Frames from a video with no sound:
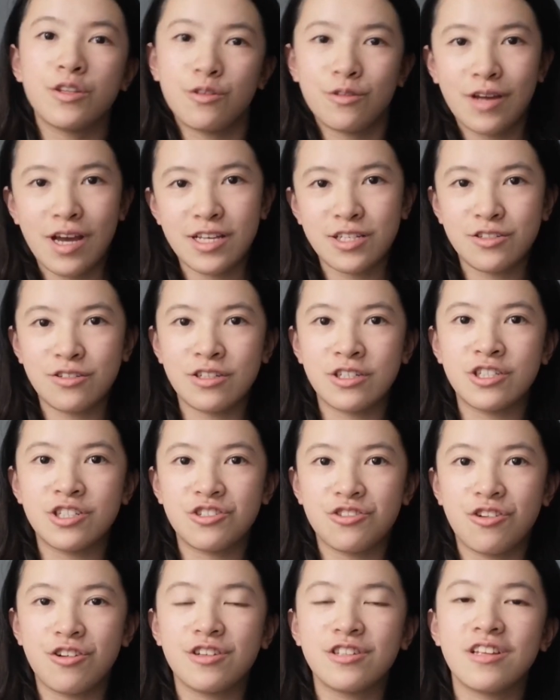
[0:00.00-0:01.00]
you guys to
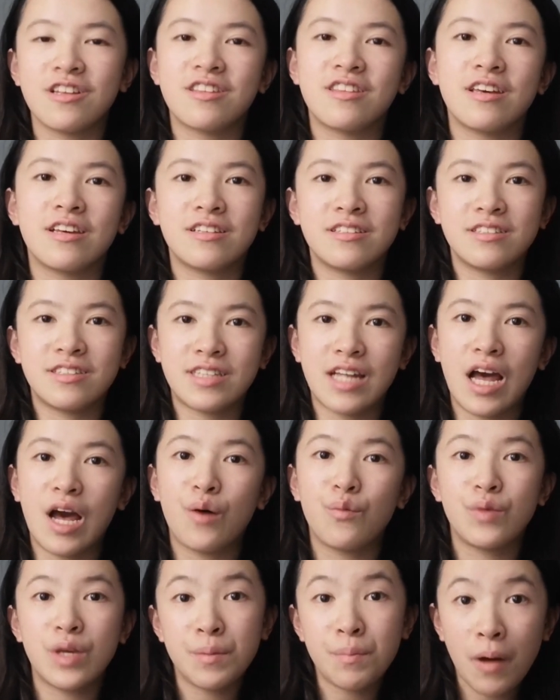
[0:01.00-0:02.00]
enjoy the things that
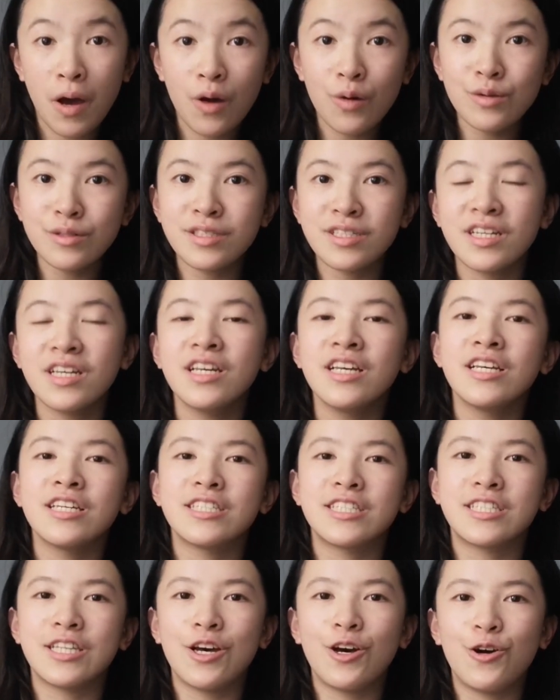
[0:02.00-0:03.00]
we post.
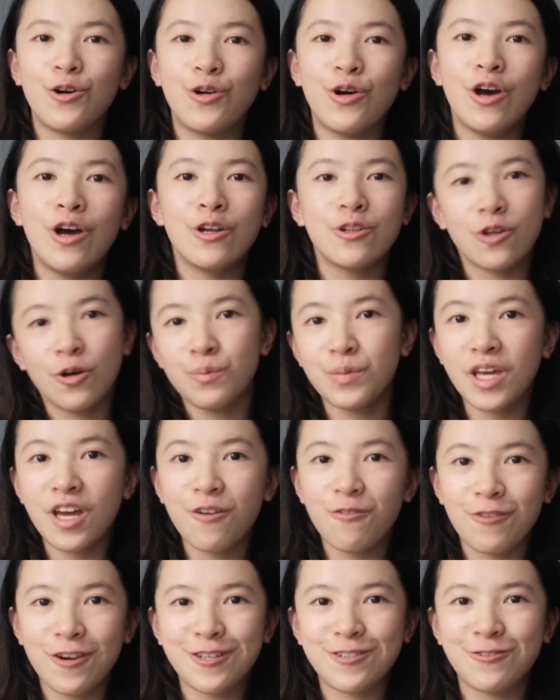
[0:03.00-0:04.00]
So don't be
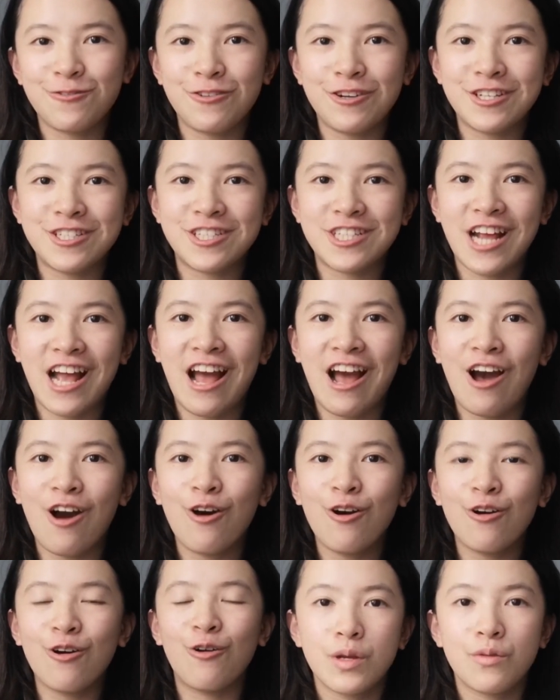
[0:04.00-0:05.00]
afraid to reach
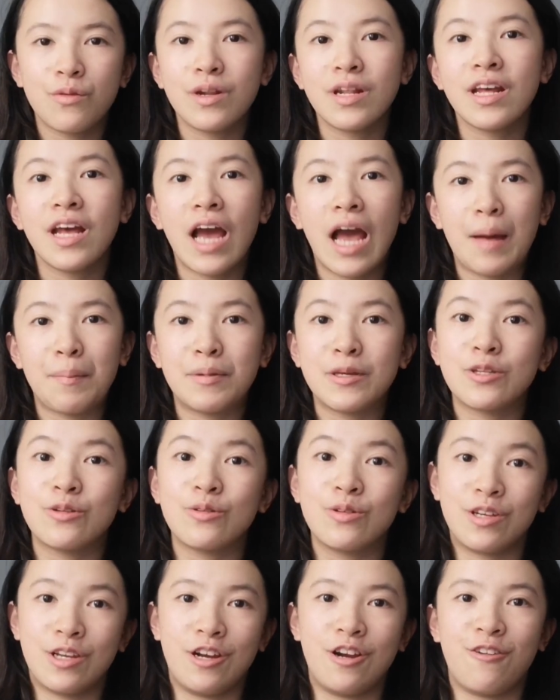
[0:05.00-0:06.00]
out. We're really happy to
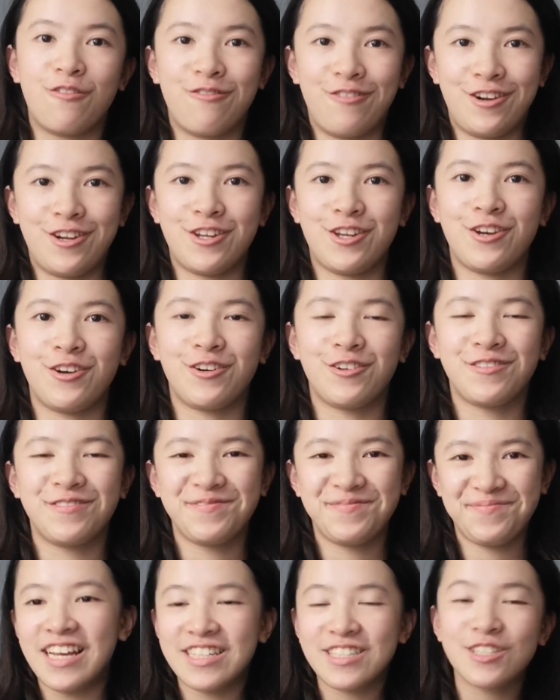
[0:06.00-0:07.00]
hear from you.
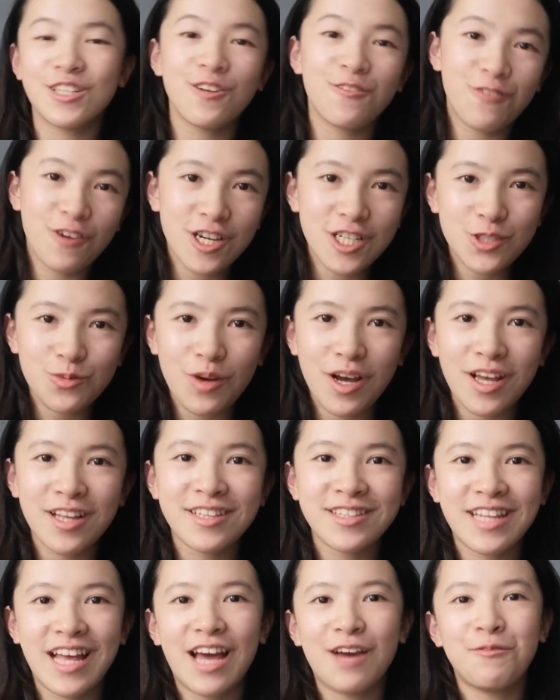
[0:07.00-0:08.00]
So the first one
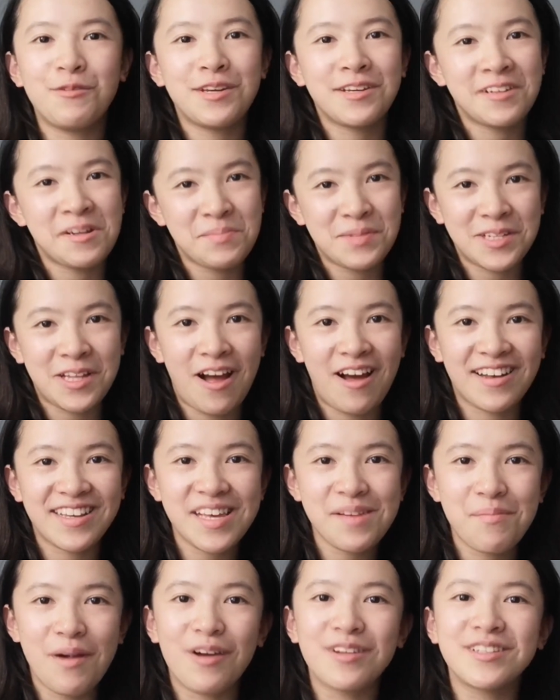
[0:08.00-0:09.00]
that we're gonna be talking
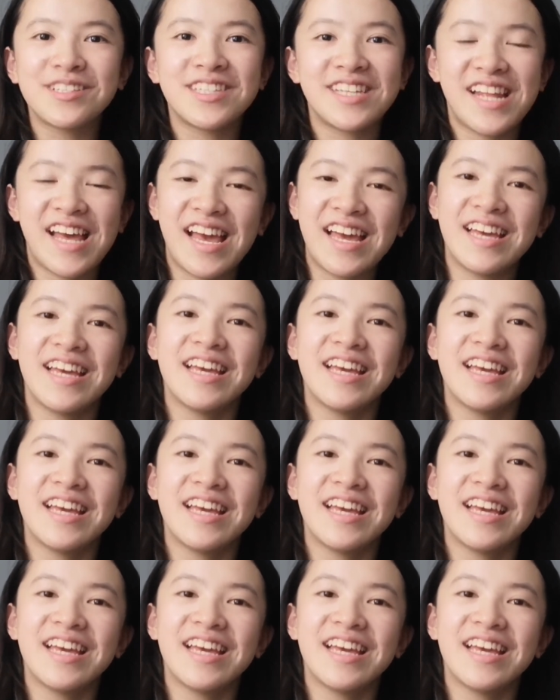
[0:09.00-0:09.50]
about today